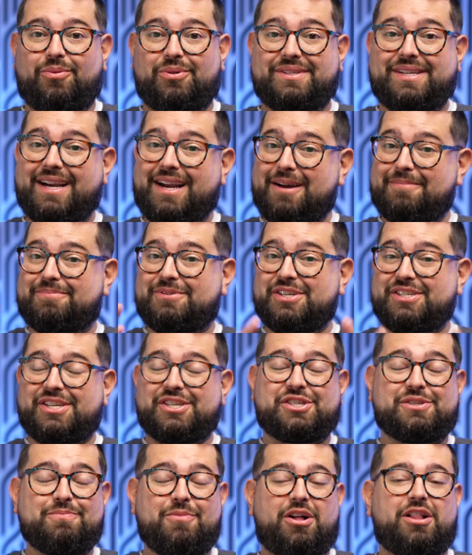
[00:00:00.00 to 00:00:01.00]
will take up just a
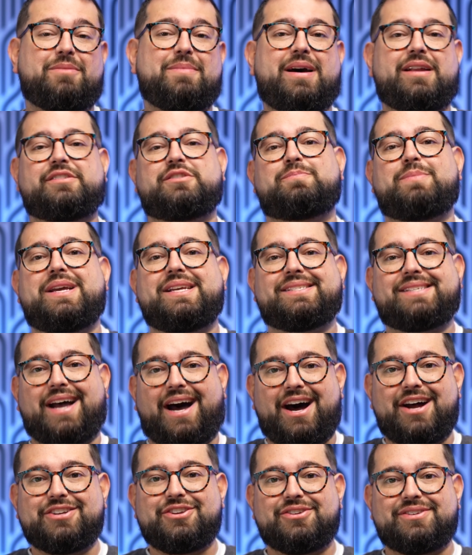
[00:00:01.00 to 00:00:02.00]
small amount of space
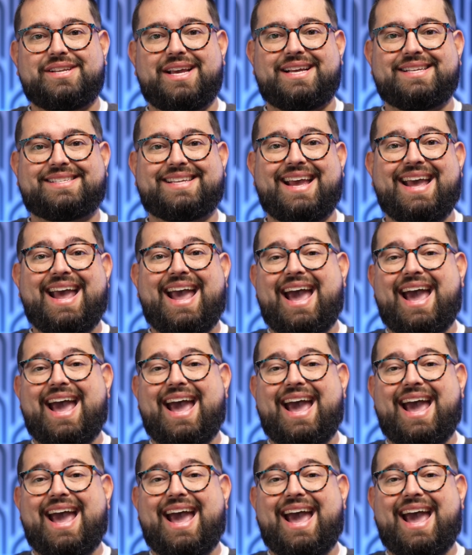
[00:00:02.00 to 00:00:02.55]
on your desk,